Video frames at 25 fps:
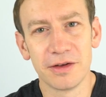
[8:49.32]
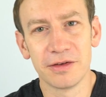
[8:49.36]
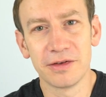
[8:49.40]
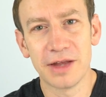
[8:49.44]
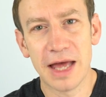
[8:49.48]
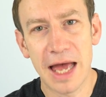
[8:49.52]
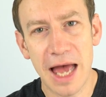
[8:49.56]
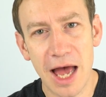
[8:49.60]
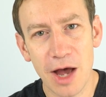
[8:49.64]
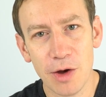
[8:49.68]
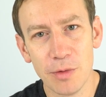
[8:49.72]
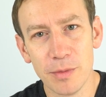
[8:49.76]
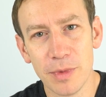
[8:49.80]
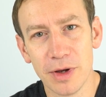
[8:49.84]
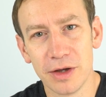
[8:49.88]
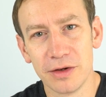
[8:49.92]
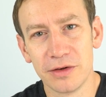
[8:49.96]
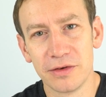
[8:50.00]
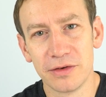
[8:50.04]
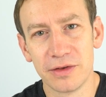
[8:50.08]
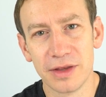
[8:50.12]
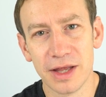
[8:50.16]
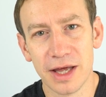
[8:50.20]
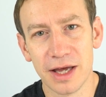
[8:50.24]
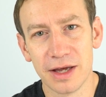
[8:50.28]
us how
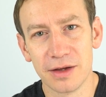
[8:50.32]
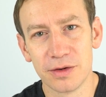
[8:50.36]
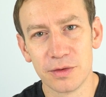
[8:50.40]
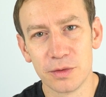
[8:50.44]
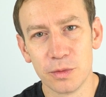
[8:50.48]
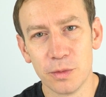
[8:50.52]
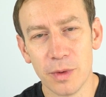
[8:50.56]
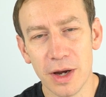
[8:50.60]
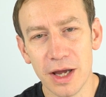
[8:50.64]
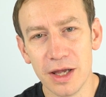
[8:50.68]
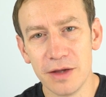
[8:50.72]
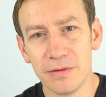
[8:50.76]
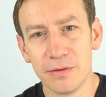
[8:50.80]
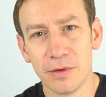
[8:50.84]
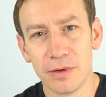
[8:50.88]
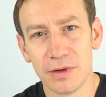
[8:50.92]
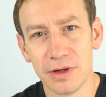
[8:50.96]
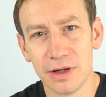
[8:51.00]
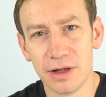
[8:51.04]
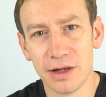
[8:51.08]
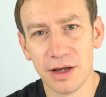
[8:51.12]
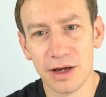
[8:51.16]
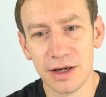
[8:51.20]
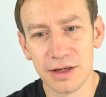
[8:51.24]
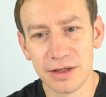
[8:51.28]
much that wave or
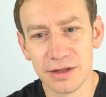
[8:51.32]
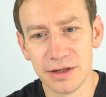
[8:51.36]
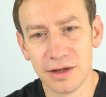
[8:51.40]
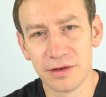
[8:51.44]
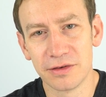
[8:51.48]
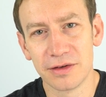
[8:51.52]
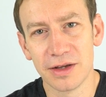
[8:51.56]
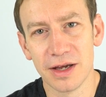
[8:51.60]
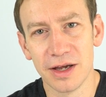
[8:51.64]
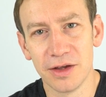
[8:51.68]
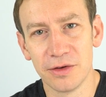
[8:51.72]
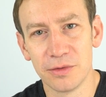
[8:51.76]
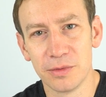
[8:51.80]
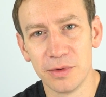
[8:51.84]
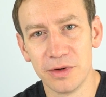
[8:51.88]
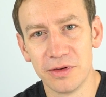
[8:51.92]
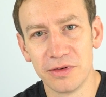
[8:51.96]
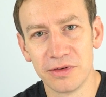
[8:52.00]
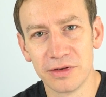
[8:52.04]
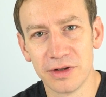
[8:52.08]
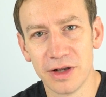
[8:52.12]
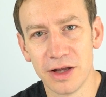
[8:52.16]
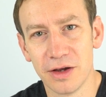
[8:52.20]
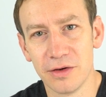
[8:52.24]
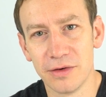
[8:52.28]
the light in this case would
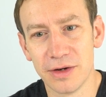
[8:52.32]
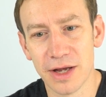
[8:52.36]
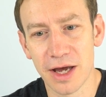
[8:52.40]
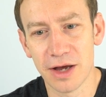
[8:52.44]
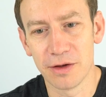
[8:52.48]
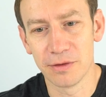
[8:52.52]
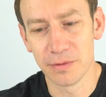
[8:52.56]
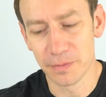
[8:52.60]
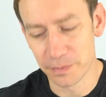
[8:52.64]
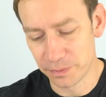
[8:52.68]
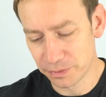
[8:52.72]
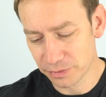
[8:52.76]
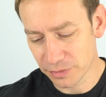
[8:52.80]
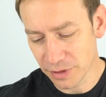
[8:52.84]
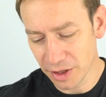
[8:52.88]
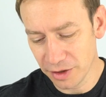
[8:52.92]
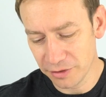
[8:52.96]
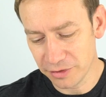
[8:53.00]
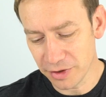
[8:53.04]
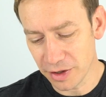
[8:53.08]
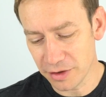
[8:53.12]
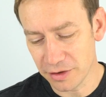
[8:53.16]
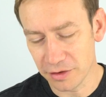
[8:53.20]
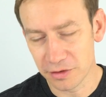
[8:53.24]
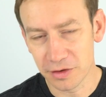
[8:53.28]
slow down.
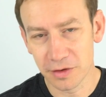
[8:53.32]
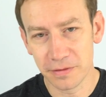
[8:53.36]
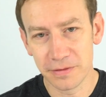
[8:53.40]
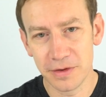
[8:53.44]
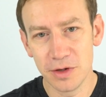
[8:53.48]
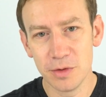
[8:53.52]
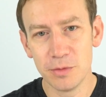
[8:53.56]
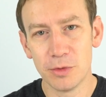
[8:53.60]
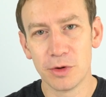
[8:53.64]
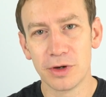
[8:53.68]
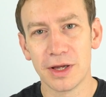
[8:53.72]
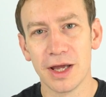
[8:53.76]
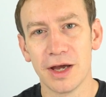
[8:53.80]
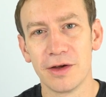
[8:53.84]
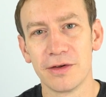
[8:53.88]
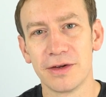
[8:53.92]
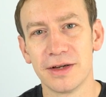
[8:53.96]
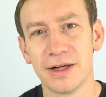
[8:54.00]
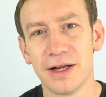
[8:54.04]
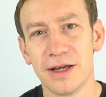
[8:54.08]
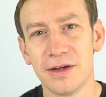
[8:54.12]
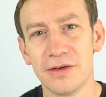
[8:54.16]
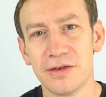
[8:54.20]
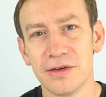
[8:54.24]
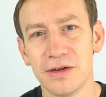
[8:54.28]
So there's a few more
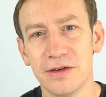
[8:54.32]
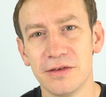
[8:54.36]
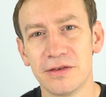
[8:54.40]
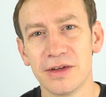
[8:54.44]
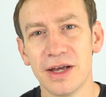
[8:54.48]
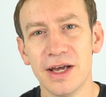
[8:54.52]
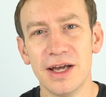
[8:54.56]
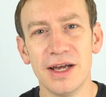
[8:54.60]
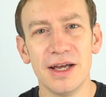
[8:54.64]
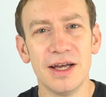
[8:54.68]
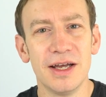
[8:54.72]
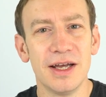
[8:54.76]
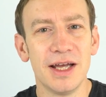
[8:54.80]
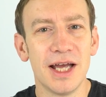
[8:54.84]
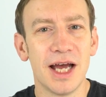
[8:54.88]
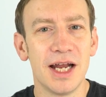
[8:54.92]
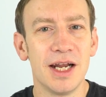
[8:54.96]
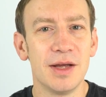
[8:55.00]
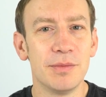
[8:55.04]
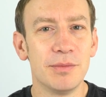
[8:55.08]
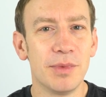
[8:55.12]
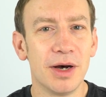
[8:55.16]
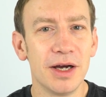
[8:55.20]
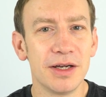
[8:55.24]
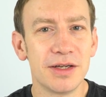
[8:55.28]
calculations,
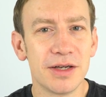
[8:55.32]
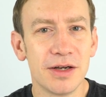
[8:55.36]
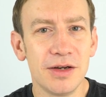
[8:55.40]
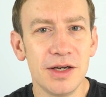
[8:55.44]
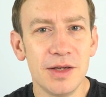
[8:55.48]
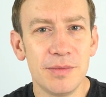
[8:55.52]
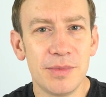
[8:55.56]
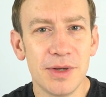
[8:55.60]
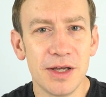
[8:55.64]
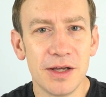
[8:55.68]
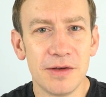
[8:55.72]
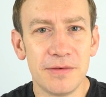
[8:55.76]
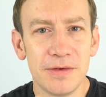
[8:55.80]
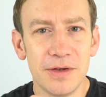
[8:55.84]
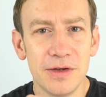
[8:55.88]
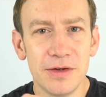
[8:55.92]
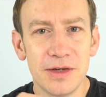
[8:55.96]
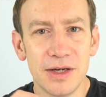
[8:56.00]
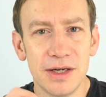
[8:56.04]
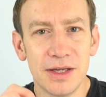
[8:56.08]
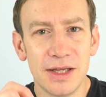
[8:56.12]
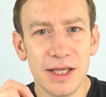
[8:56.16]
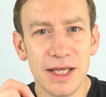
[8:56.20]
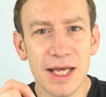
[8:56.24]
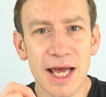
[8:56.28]
and it might only be if you
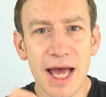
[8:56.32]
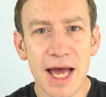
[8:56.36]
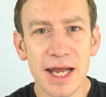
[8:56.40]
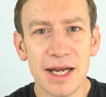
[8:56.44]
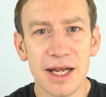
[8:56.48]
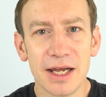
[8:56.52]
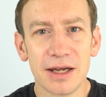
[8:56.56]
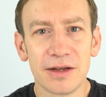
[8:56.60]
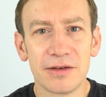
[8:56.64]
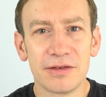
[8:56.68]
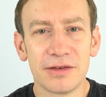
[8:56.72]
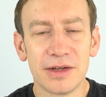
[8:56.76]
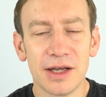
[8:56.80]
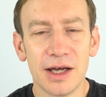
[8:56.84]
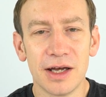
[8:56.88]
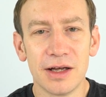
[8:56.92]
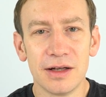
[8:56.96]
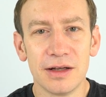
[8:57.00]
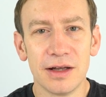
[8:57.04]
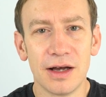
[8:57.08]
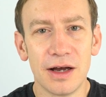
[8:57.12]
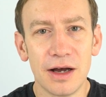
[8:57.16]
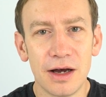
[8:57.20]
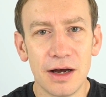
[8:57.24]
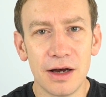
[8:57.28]
did the
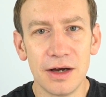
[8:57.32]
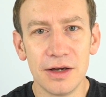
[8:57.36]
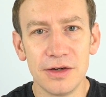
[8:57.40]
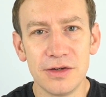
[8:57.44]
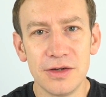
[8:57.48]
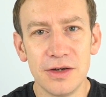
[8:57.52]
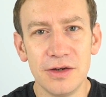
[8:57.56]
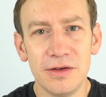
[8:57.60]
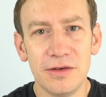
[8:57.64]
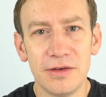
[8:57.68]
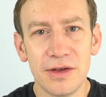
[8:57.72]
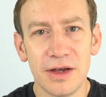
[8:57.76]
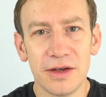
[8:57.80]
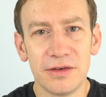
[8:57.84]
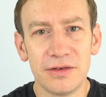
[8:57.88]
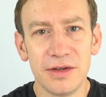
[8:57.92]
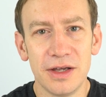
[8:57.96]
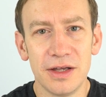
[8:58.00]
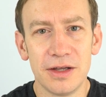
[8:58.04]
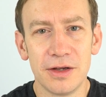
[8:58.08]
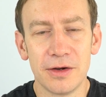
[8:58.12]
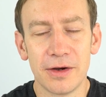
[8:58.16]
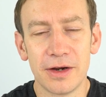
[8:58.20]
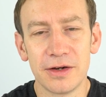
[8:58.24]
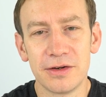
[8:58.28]
Edexcel
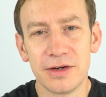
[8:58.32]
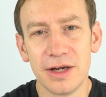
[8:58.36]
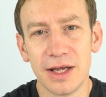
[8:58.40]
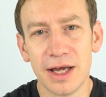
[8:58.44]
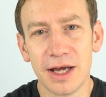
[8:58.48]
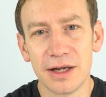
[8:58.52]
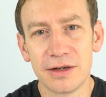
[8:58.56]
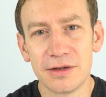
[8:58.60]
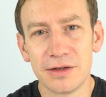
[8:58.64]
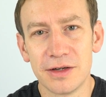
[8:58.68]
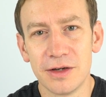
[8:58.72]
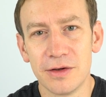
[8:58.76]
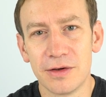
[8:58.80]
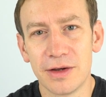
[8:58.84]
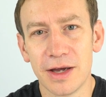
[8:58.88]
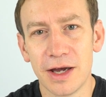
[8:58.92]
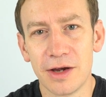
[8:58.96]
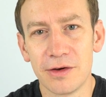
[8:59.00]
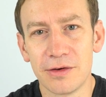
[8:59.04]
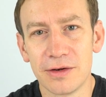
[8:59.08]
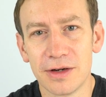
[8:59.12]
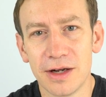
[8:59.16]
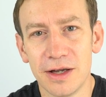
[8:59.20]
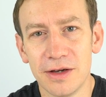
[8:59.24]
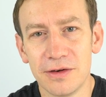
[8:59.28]
IGCSE that you actually had to do
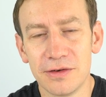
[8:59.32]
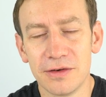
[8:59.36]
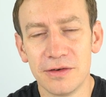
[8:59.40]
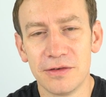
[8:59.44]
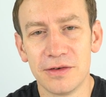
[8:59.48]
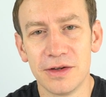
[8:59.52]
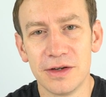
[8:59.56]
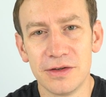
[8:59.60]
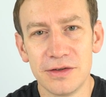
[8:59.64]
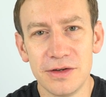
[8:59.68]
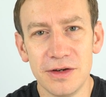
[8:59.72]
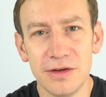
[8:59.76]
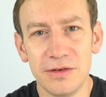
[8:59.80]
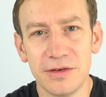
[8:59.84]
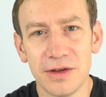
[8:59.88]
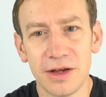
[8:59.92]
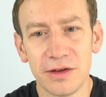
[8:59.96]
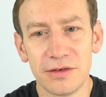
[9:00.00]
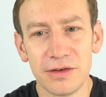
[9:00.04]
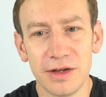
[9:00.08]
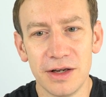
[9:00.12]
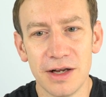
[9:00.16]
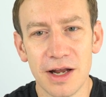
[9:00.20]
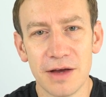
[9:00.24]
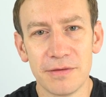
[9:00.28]
calculations at
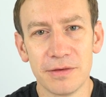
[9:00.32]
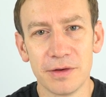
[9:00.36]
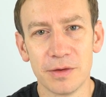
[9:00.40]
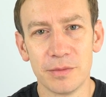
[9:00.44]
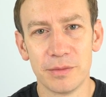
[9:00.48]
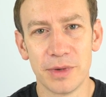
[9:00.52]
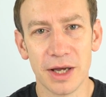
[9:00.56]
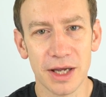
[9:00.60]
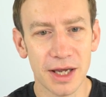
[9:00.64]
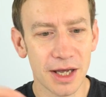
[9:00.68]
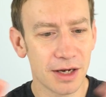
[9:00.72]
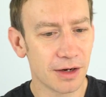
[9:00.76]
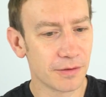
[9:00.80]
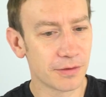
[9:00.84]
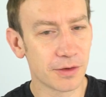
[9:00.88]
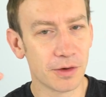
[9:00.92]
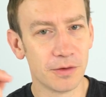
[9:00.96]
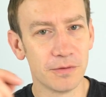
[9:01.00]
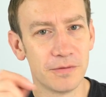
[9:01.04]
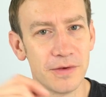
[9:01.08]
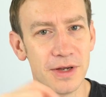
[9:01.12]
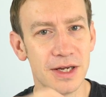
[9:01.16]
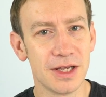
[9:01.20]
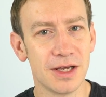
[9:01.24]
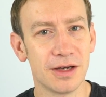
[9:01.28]
GCSE level. But again, I've
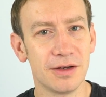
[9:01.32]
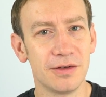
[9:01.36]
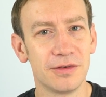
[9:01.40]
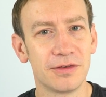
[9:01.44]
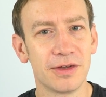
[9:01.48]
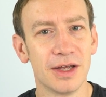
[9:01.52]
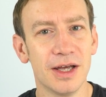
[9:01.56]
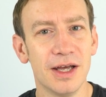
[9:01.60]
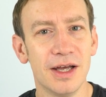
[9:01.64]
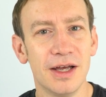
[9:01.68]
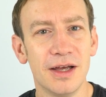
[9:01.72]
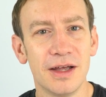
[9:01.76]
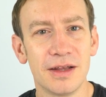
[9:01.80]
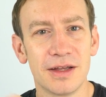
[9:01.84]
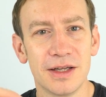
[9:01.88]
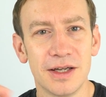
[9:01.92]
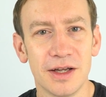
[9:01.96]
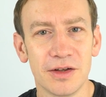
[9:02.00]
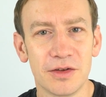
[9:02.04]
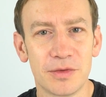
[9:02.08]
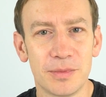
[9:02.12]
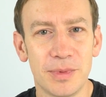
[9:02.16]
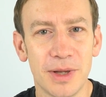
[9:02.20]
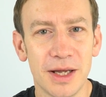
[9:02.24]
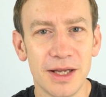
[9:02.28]
got videos that
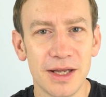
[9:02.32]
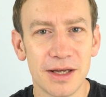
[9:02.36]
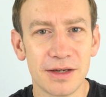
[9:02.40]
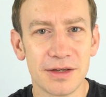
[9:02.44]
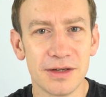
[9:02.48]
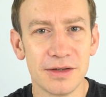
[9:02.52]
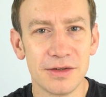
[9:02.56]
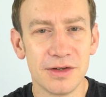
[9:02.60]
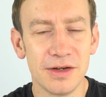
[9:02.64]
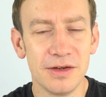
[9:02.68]
explain that at